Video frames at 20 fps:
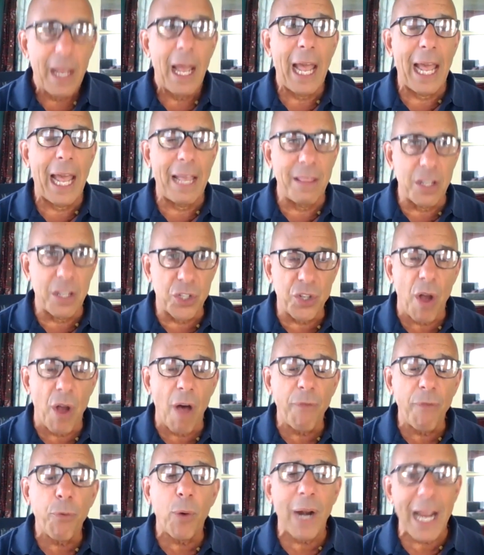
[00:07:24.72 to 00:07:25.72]
And the
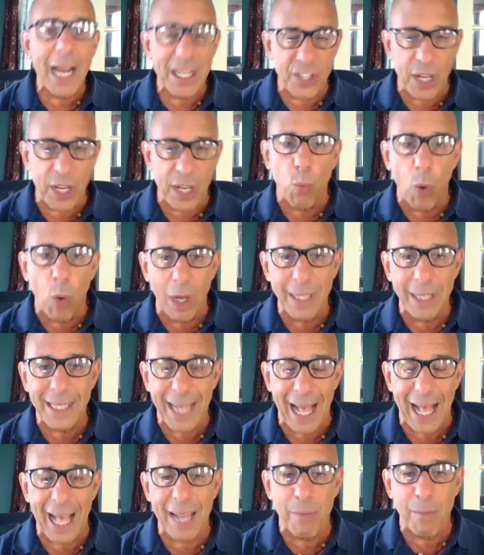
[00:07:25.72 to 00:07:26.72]
software has a
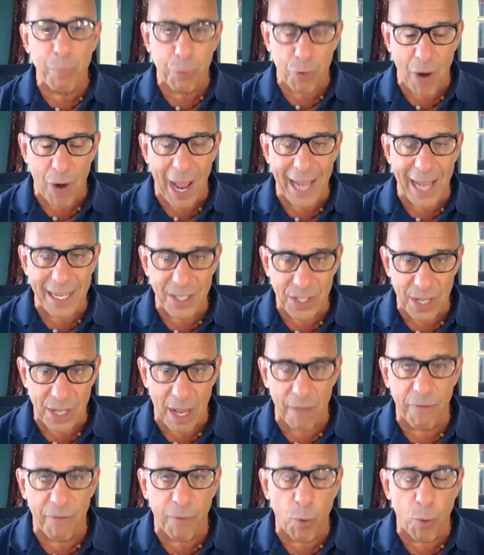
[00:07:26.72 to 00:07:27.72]
one-time price
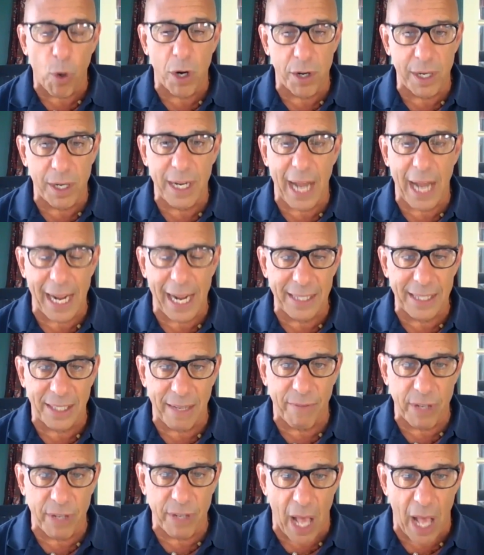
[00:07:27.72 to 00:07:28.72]
of
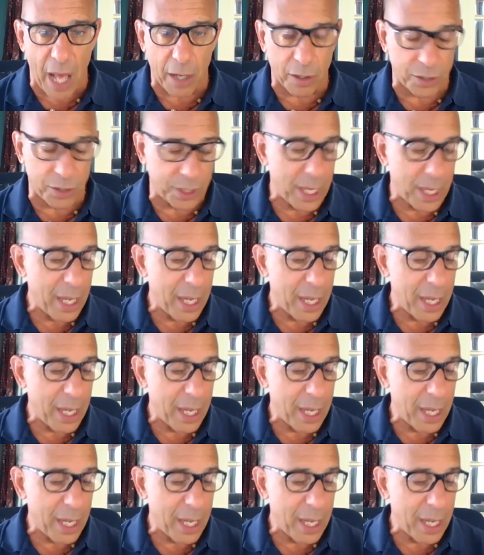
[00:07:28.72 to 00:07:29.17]
$497.